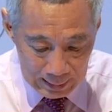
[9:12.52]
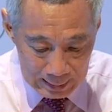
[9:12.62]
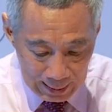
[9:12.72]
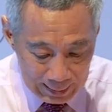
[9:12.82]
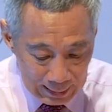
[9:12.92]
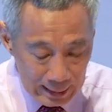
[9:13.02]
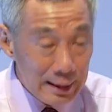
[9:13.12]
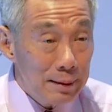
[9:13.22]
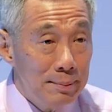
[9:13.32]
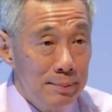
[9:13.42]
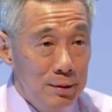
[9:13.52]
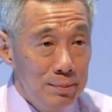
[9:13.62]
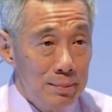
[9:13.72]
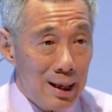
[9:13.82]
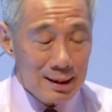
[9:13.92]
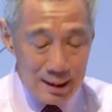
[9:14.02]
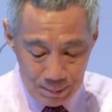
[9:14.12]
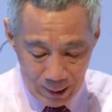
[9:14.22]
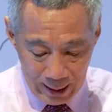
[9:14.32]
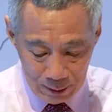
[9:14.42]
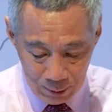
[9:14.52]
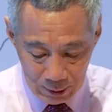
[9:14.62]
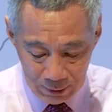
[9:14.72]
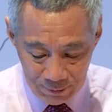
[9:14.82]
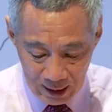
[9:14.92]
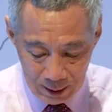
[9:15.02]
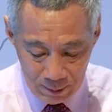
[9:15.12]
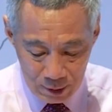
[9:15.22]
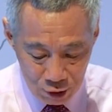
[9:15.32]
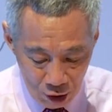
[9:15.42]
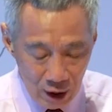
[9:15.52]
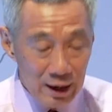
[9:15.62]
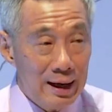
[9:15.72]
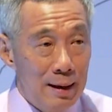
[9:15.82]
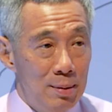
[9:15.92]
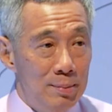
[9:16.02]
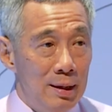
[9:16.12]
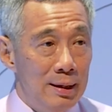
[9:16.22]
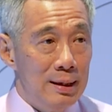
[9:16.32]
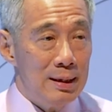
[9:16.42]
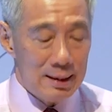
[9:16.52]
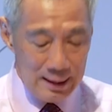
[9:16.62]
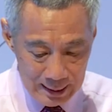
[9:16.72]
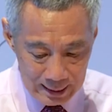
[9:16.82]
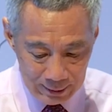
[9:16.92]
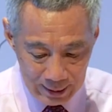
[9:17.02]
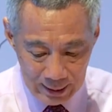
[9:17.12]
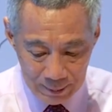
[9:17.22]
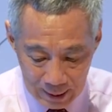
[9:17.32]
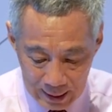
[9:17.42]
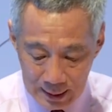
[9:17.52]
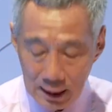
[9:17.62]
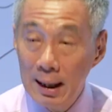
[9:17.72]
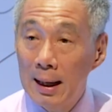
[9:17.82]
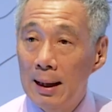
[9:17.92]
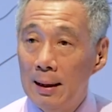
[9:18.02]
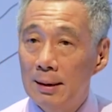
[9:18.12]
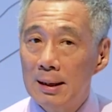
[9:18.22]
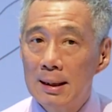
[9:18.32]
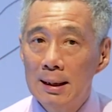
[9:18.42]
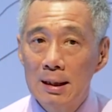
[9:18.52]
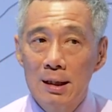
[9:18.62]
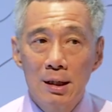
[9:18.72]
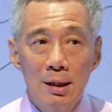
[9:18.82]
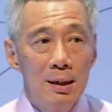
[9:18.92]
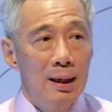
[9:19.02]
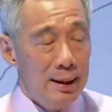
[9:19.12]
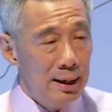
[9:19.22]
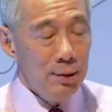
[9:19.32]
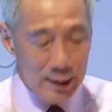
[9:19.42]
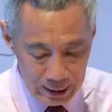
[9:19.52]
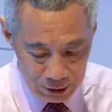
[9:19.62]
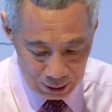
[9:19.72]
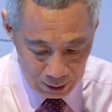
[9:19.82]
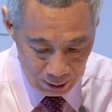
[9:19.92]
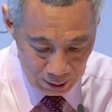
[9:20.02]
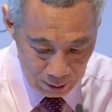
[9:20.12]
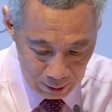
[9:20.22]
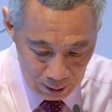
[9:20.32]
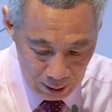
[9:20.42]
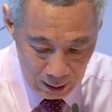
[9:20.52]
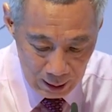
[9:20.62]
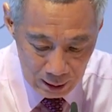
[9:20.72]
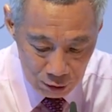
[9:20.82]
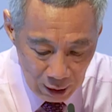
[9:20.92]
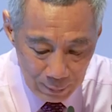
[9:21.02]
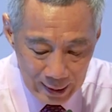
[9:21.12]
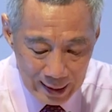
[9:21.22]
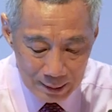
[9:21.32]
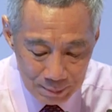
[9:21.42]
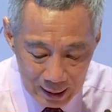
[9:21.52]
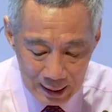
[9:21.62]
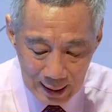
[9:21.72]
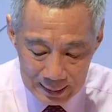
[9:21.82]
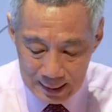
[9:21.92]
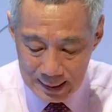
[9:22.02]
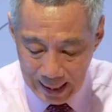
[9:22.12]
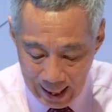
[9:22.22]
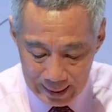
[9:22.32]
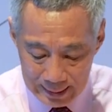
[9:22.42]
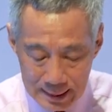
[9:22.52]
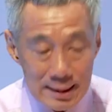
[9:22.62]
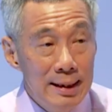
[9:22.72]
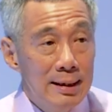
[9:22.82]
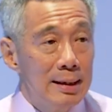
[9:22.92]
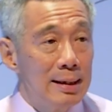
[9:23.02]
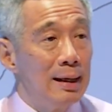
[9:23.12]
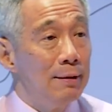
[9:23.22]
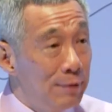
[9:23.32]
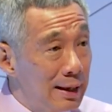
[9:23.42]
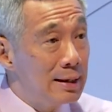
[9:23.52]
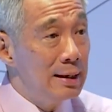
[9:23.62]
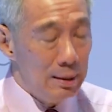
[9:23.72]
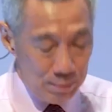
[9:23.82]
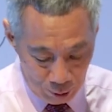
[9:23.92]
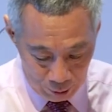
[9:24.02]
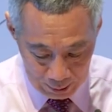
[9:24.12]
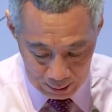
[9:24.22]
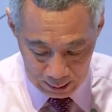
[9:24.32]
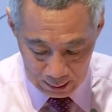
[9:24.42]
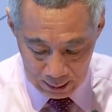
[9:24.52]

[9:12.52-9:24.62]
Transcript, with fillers: Secondly, the new master plan will develop stronger capabilities, integrating medical care, research, and education, so that we can better understand diseases that affect Singaporeans